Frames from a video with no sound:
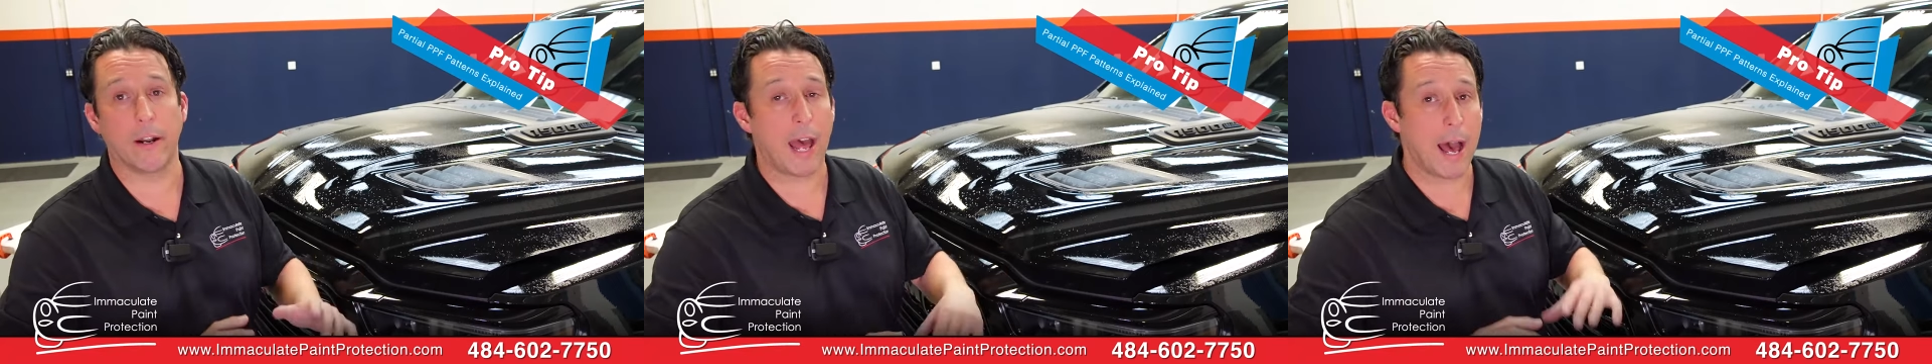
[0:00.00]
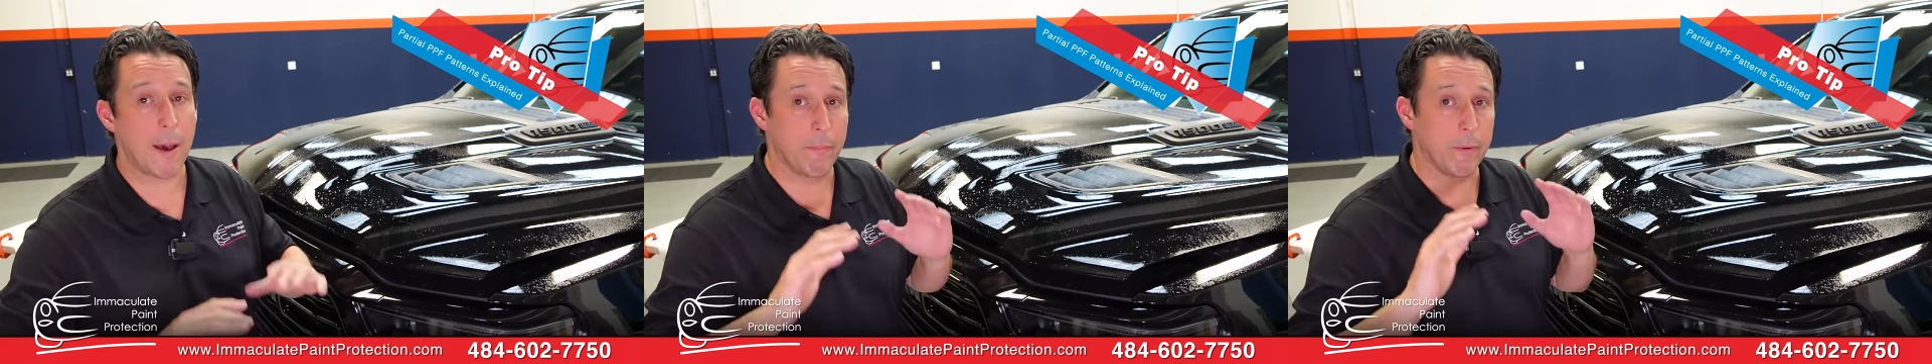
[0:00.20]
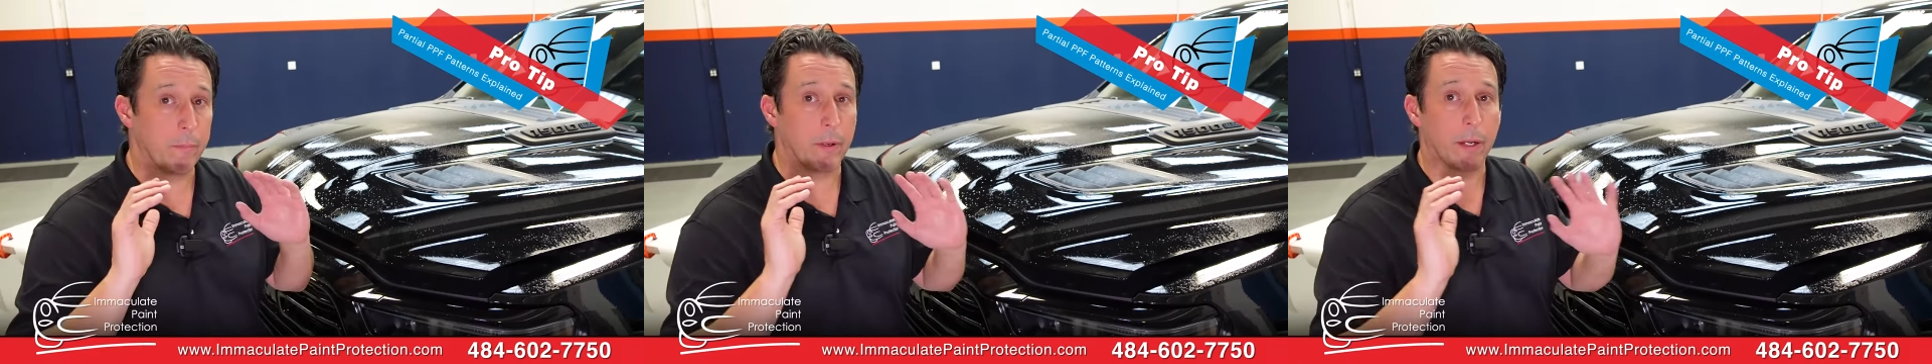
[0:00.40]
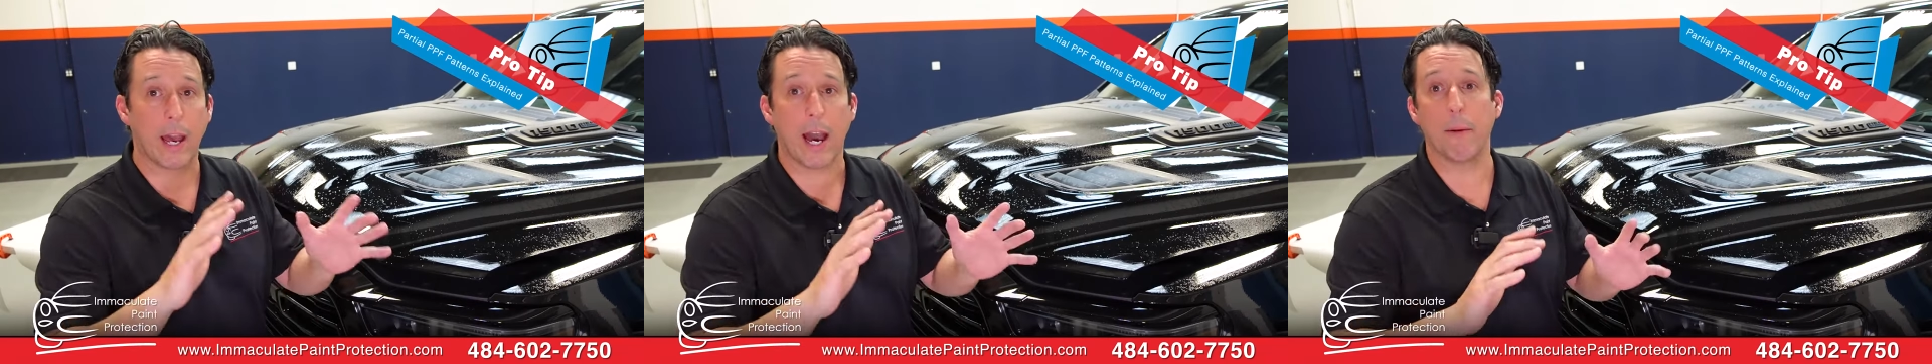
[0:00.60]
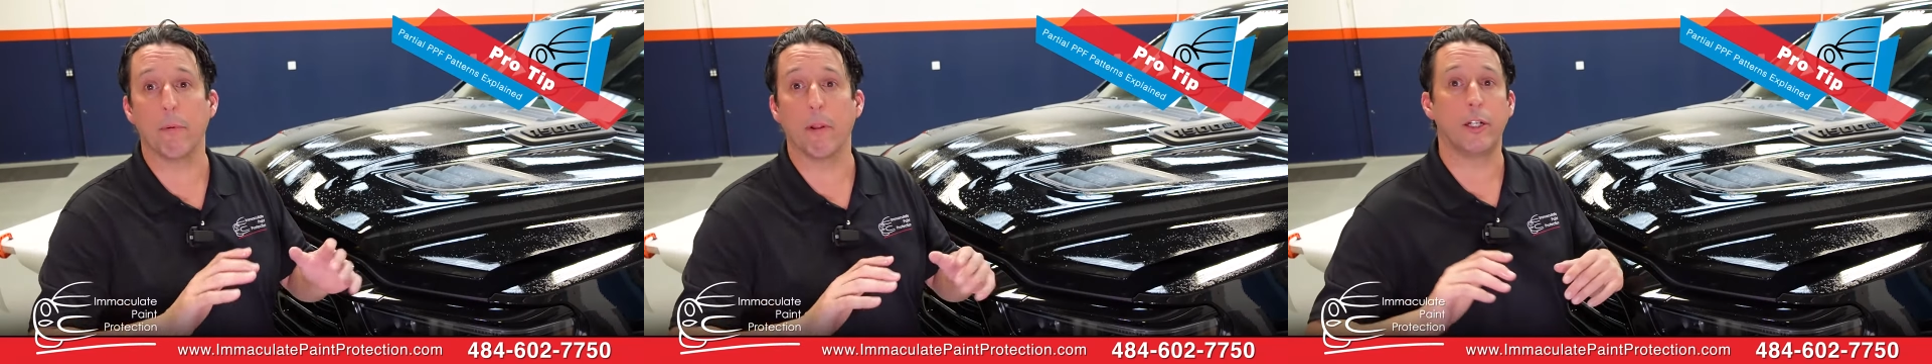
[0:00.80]
it happen, but
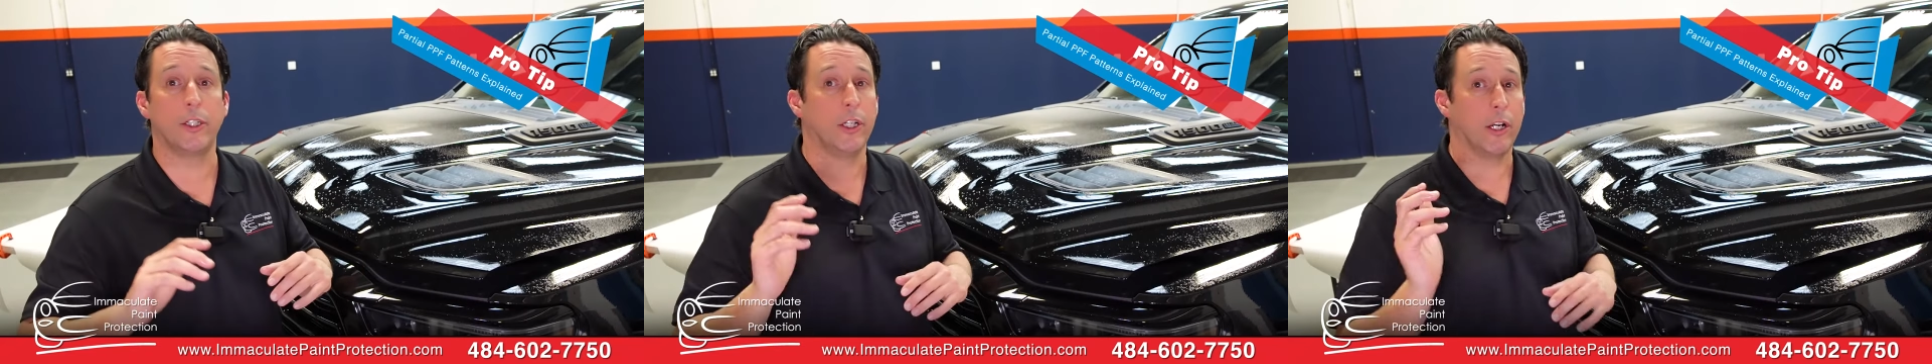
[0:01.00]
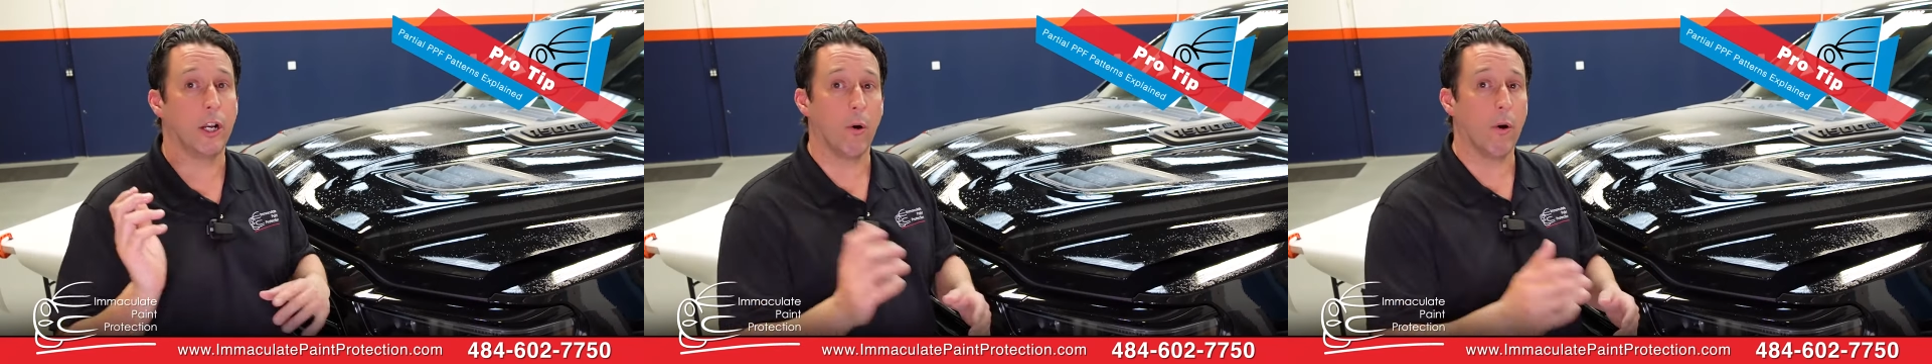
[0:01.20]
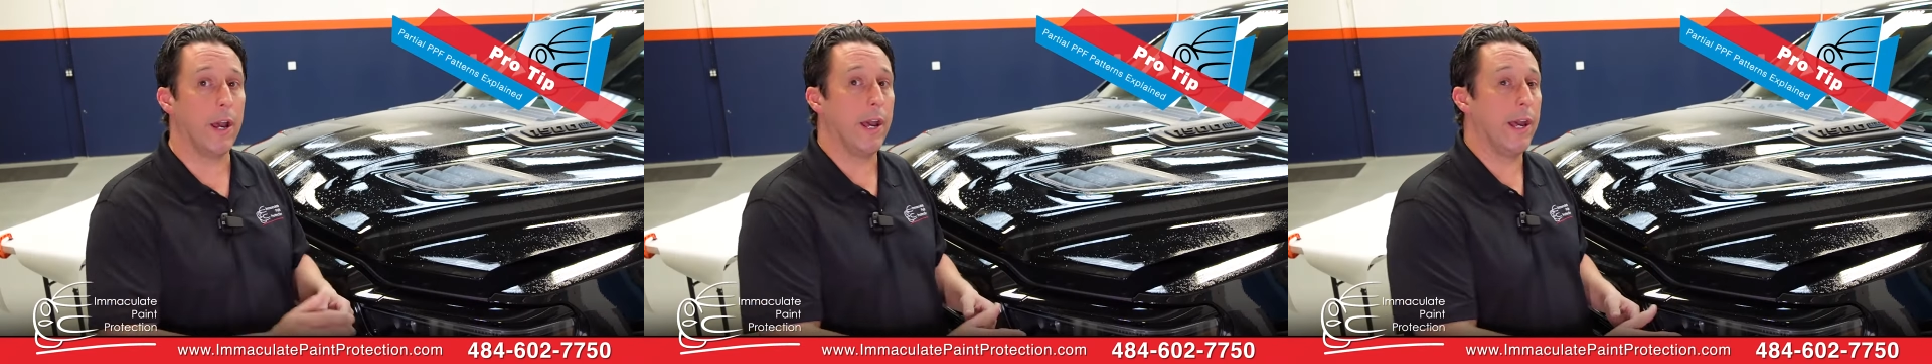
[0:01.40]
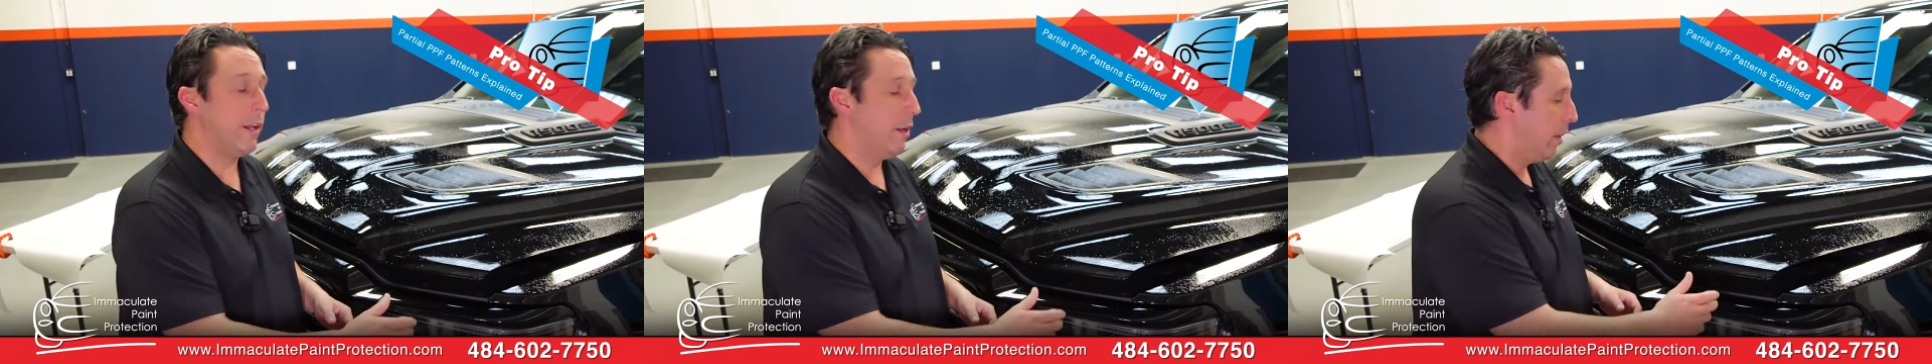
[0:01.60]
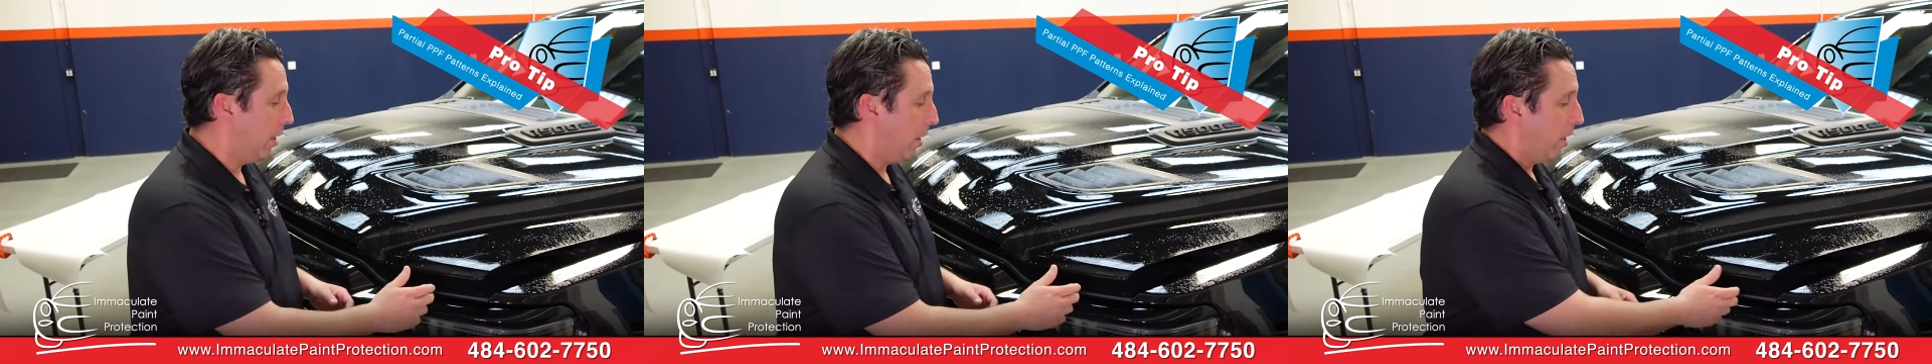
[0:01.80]
God bless you. Go
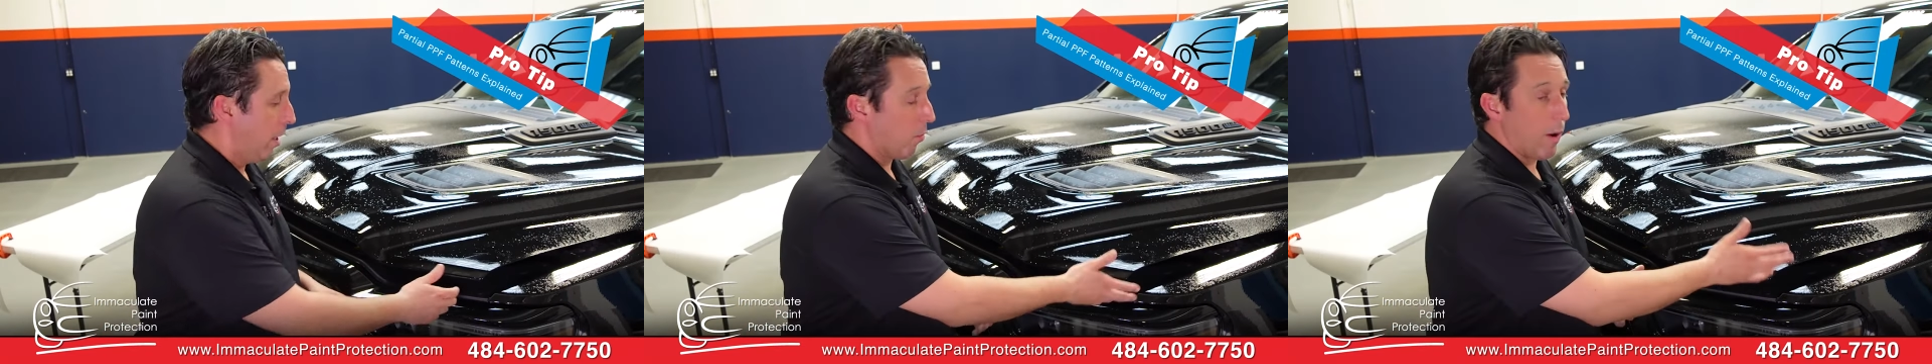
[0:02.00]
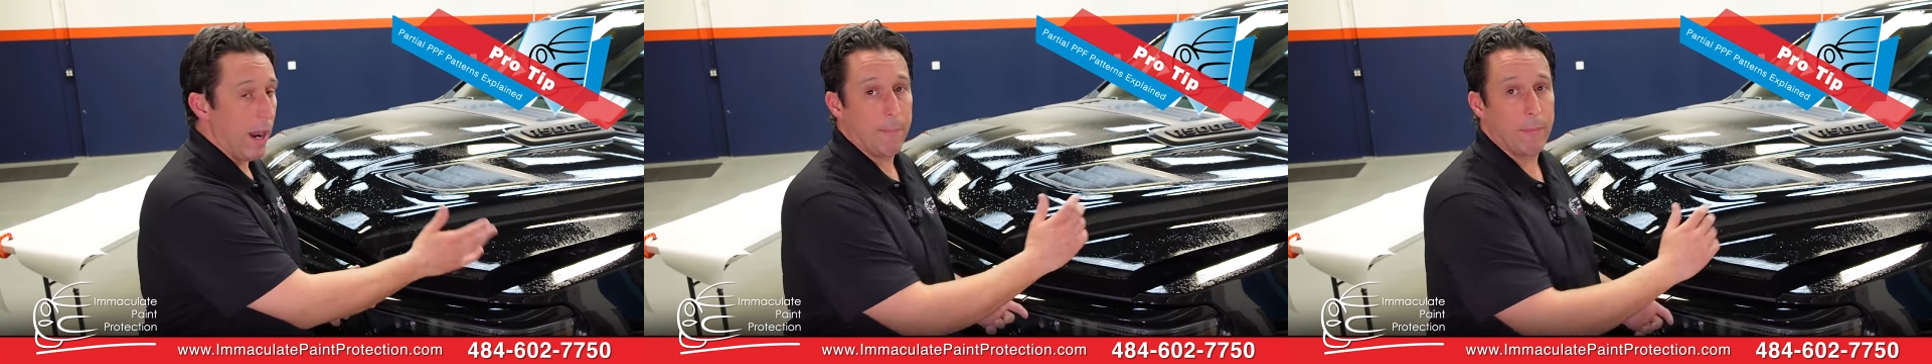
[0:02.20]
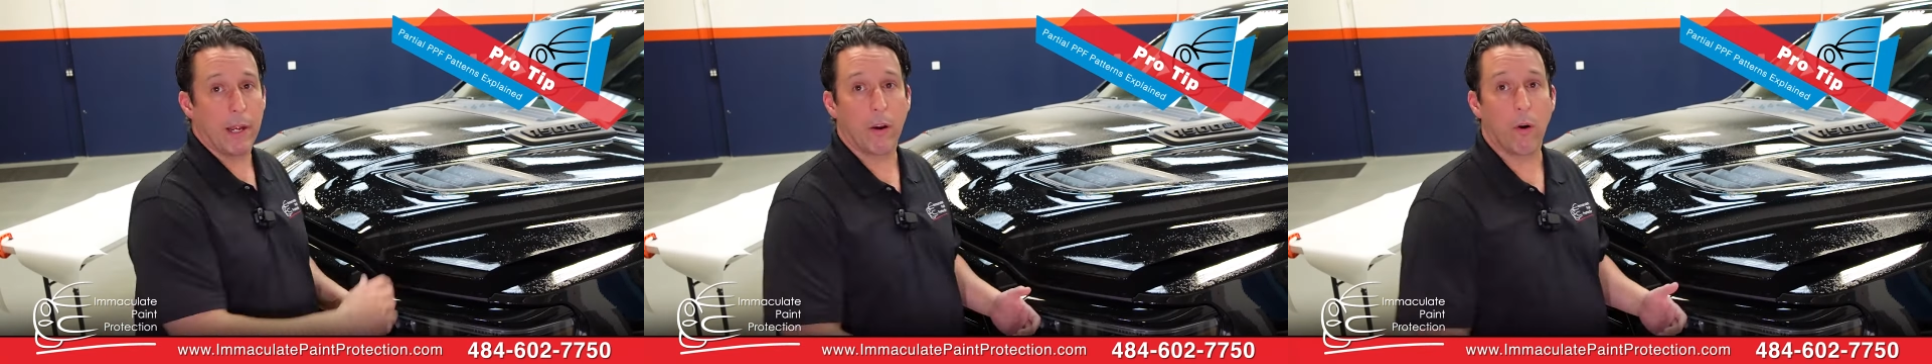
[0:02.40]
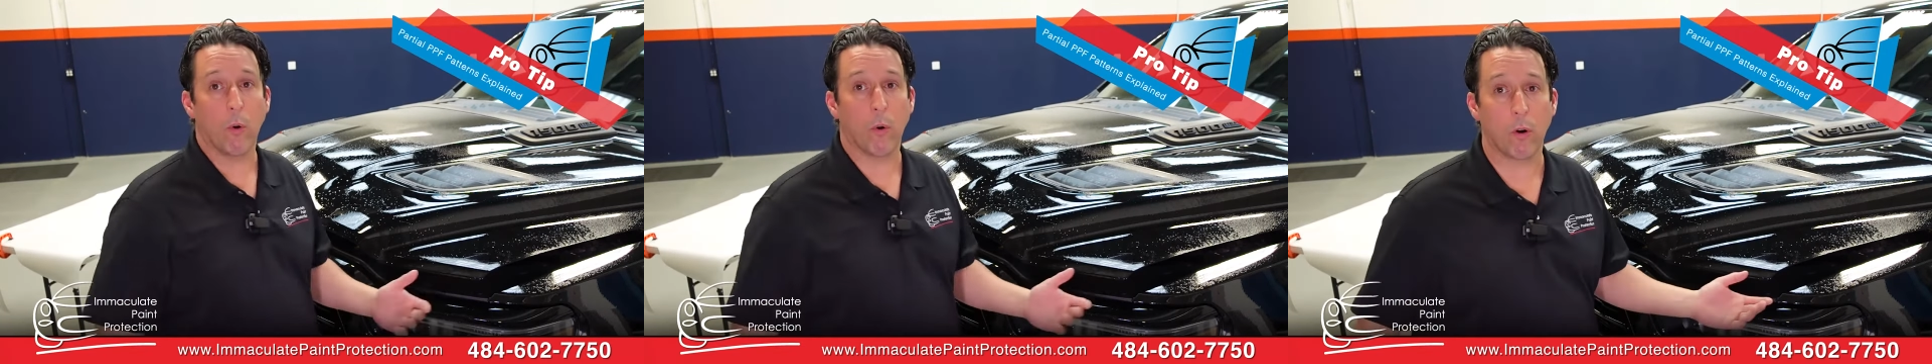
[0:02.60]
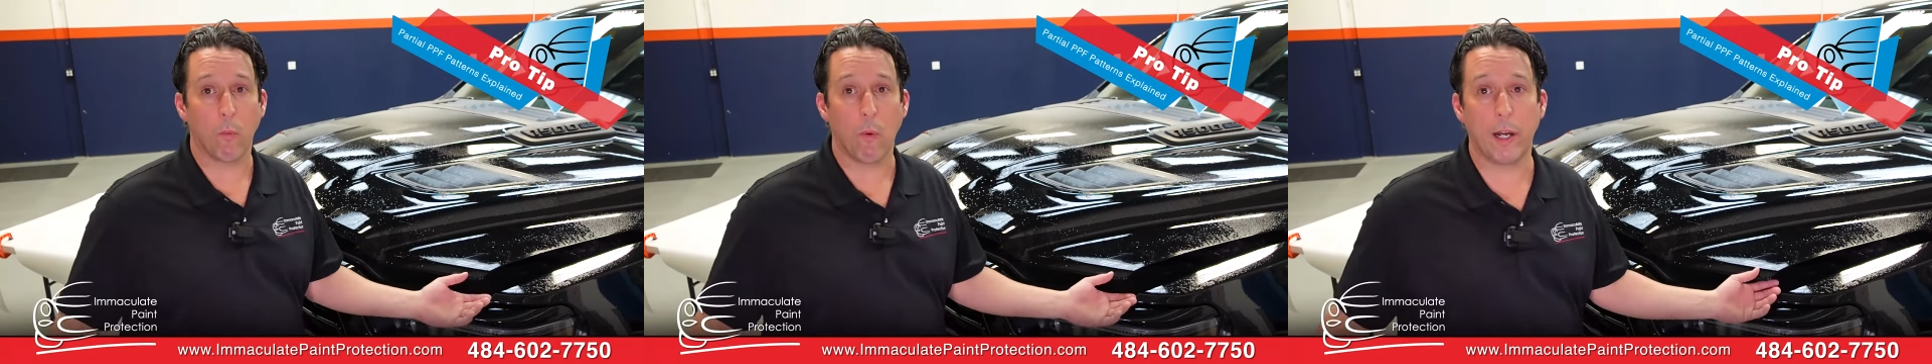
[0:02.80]
ahead, wrap that corner.